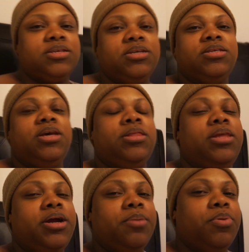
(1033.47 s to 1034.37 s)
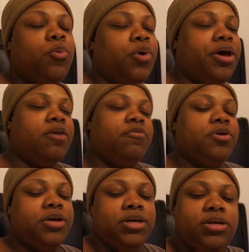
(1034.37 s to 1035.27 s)
is in there, but whatever
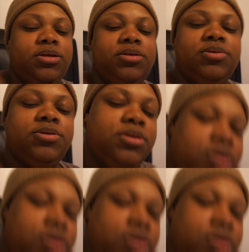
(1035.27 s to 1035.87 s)
it is